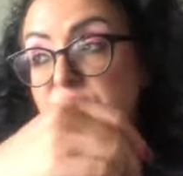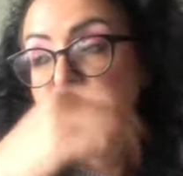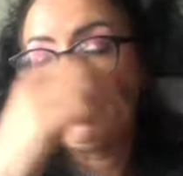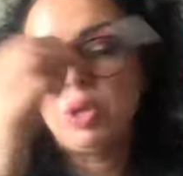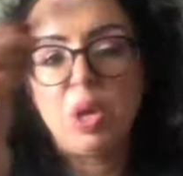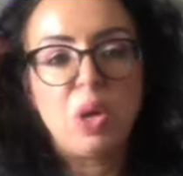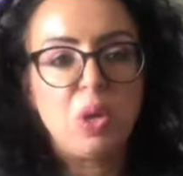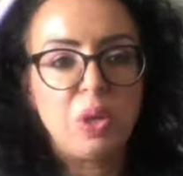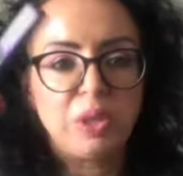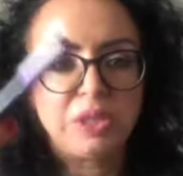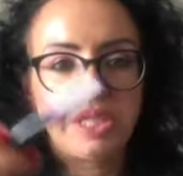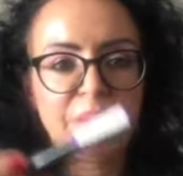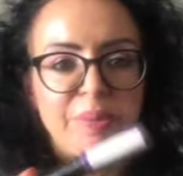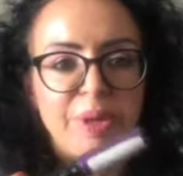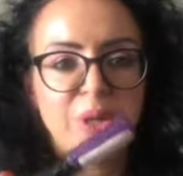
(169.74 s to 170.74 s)
long
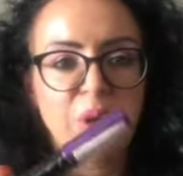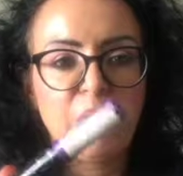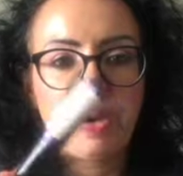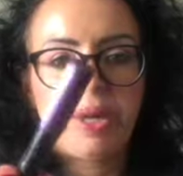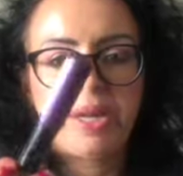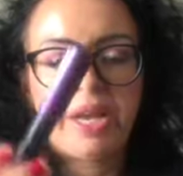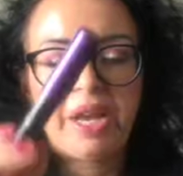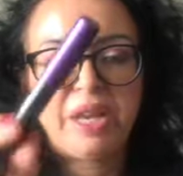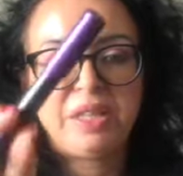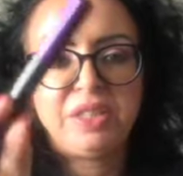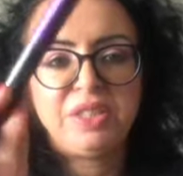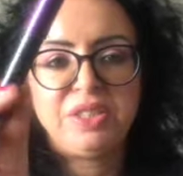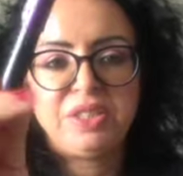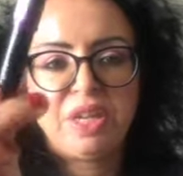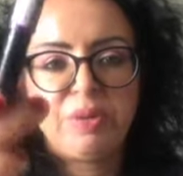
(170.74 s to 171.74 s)
time ago and I
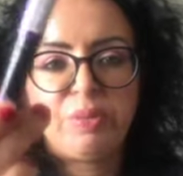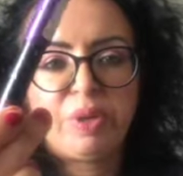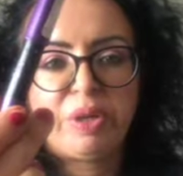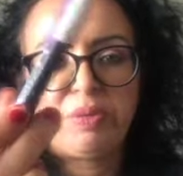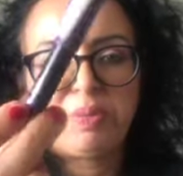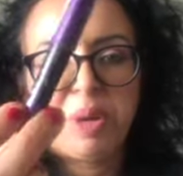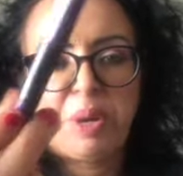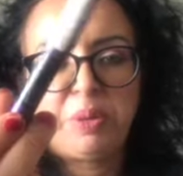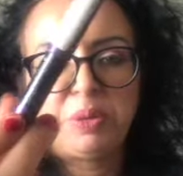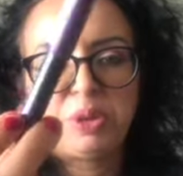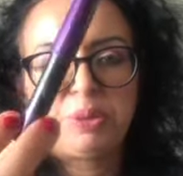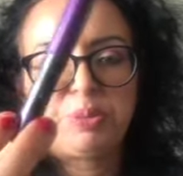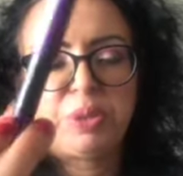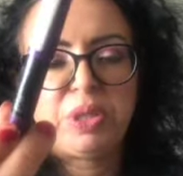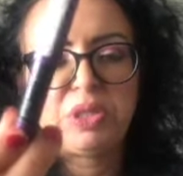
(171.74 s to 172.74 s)
these are one of my
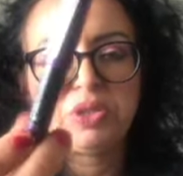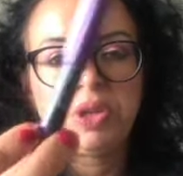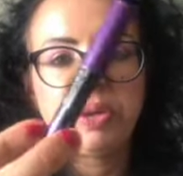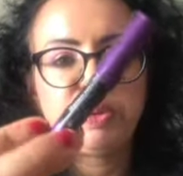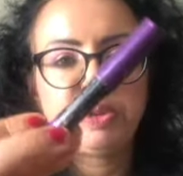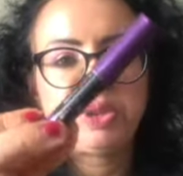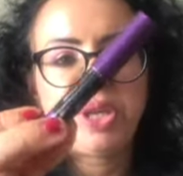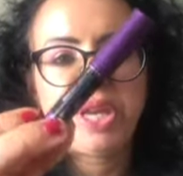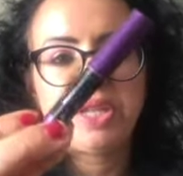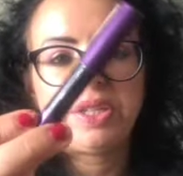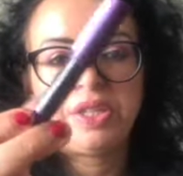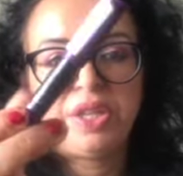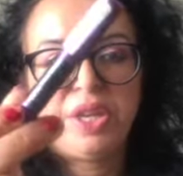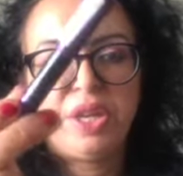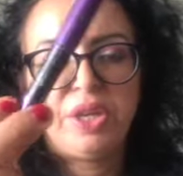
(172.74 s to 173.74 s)
oldest products so I want to get
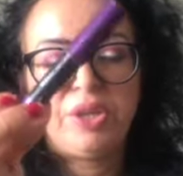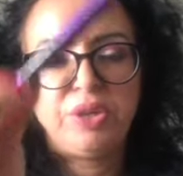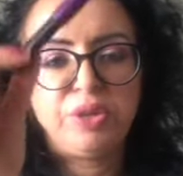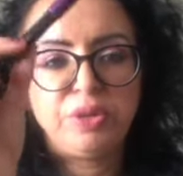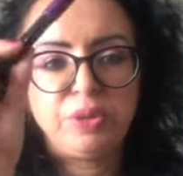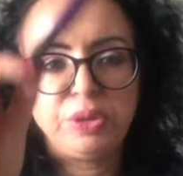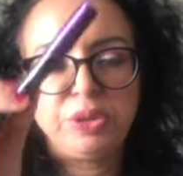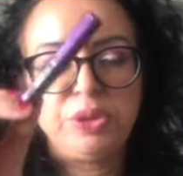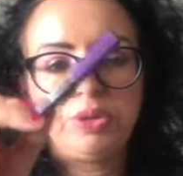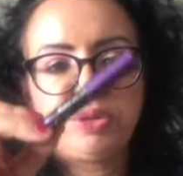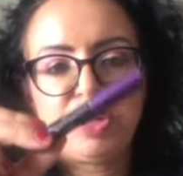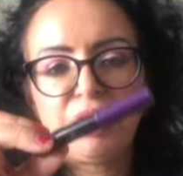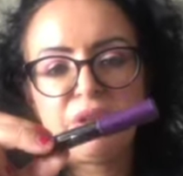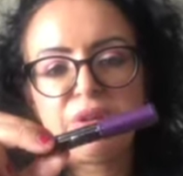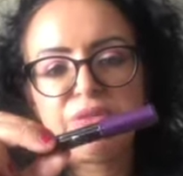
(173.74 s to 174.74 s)
good use
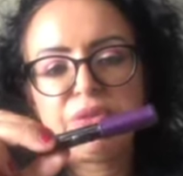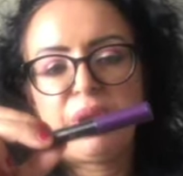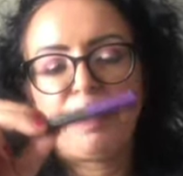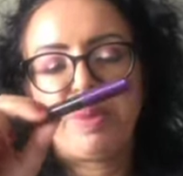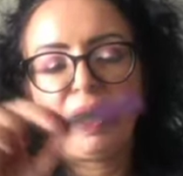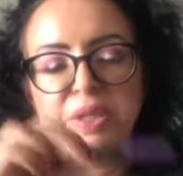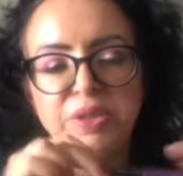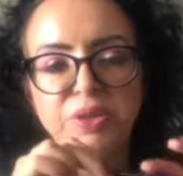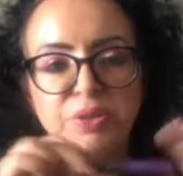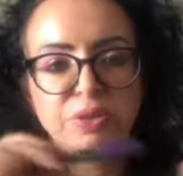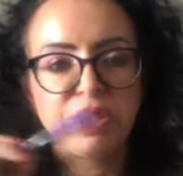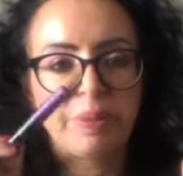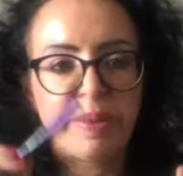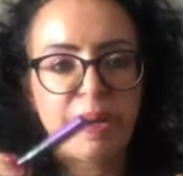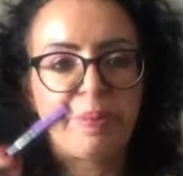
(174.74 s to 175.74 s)
out of them and use
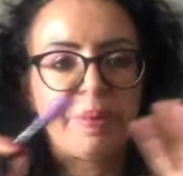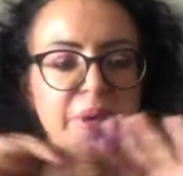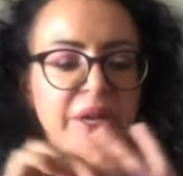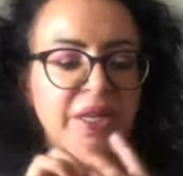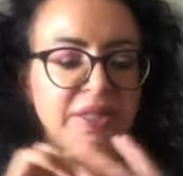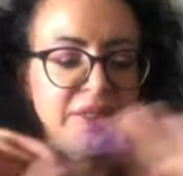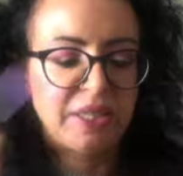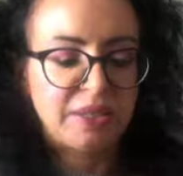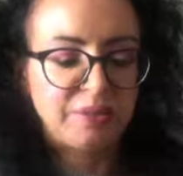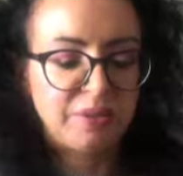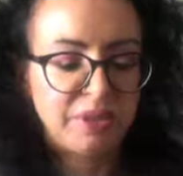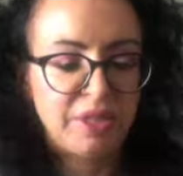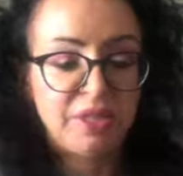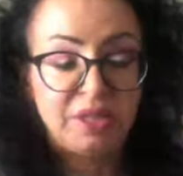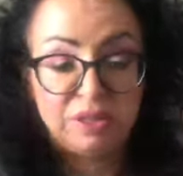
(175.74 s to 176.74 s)
them up and then
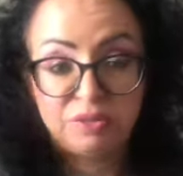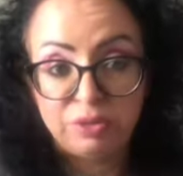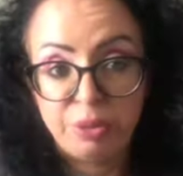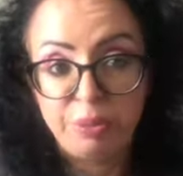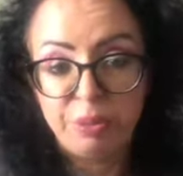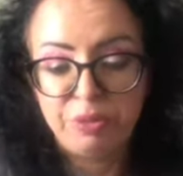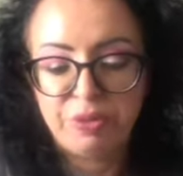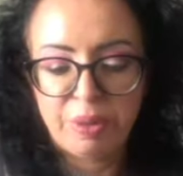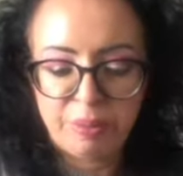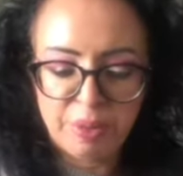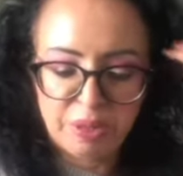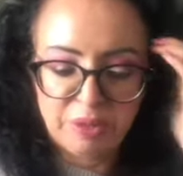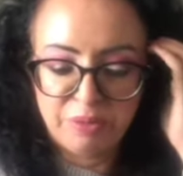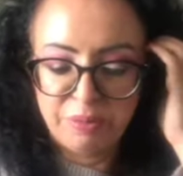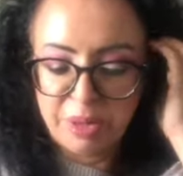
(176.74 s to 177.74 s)
remove them
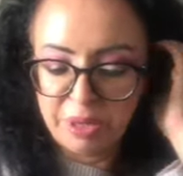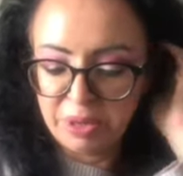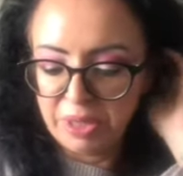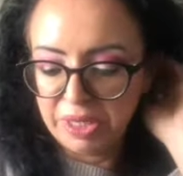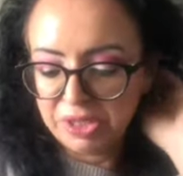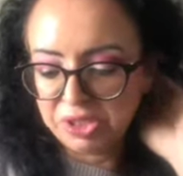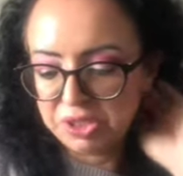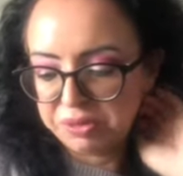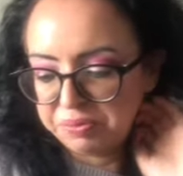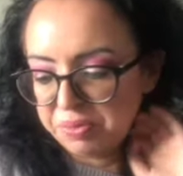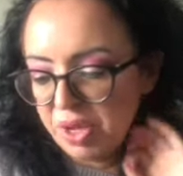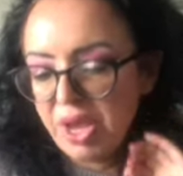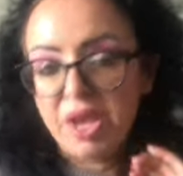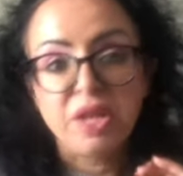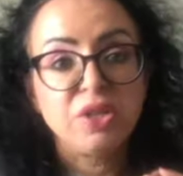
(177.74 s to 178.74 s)
out of my collection.
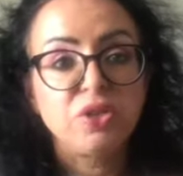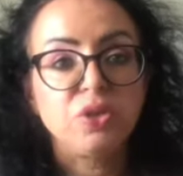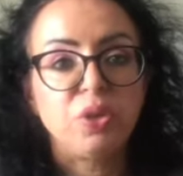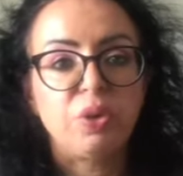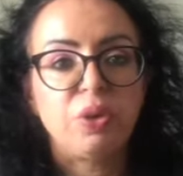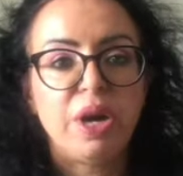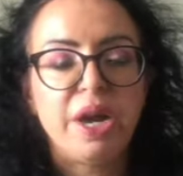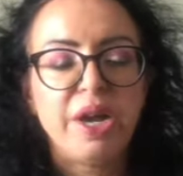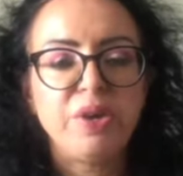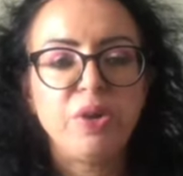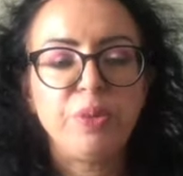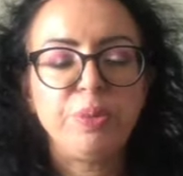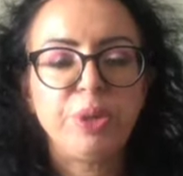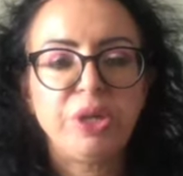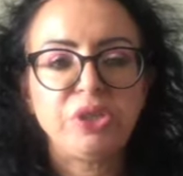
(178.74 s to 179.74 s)
So I
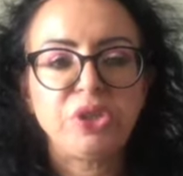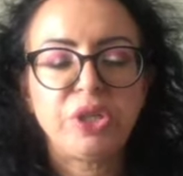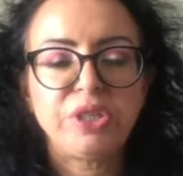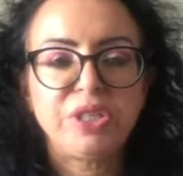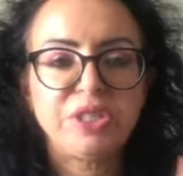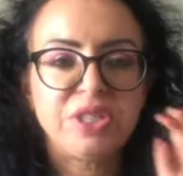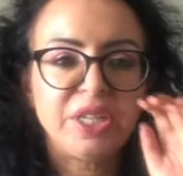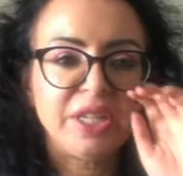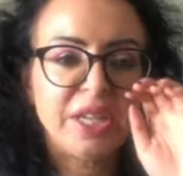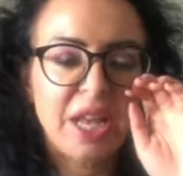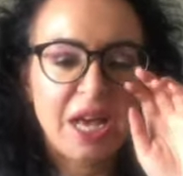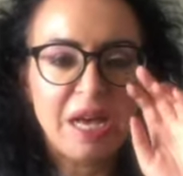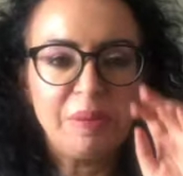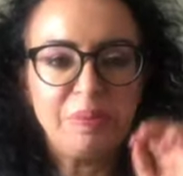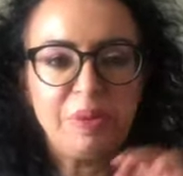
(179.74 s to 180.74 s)
hope you enjoyed this little
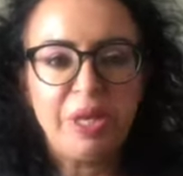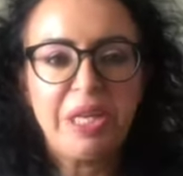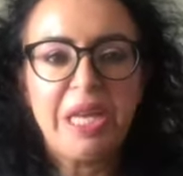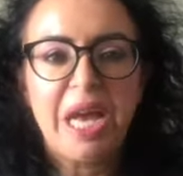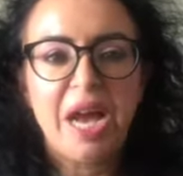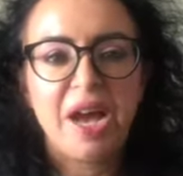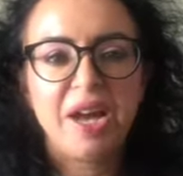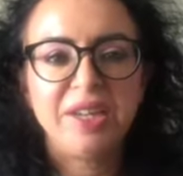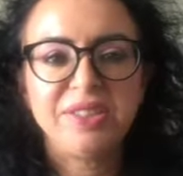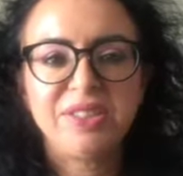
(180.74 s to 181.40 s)
update. I